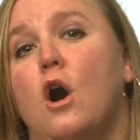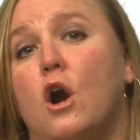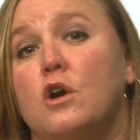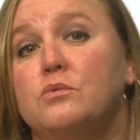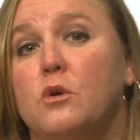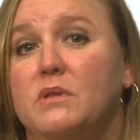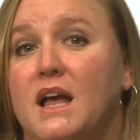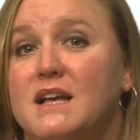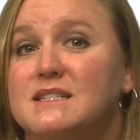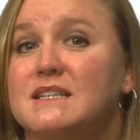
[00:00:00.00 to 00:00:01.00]

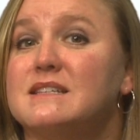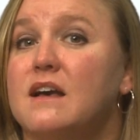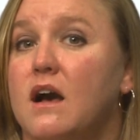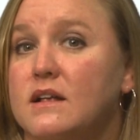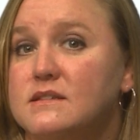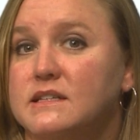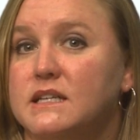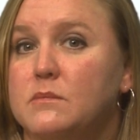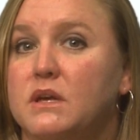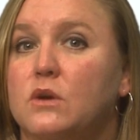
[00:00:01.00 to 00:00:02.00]
Arthroplasty is
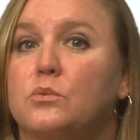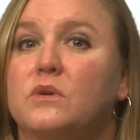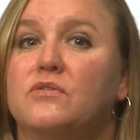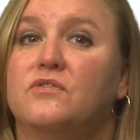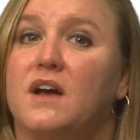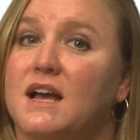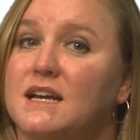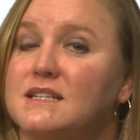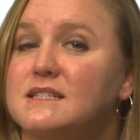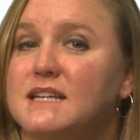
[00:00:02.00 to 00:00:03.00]
constantly being
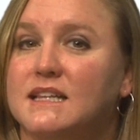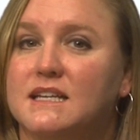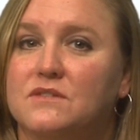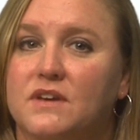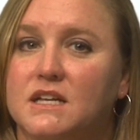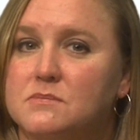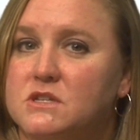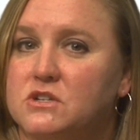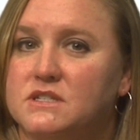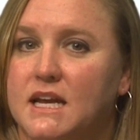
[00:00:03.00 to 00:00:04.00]
refined and daily
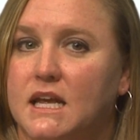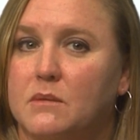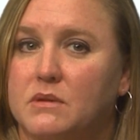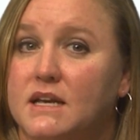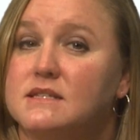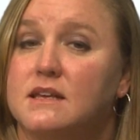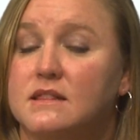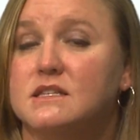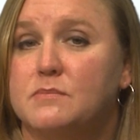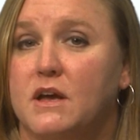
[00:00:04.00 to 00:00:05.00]
advancements are taking place in
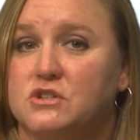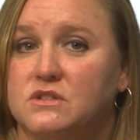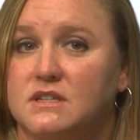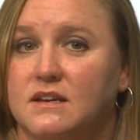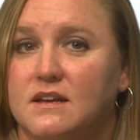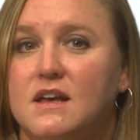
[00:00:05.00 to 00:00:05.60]
this specialty.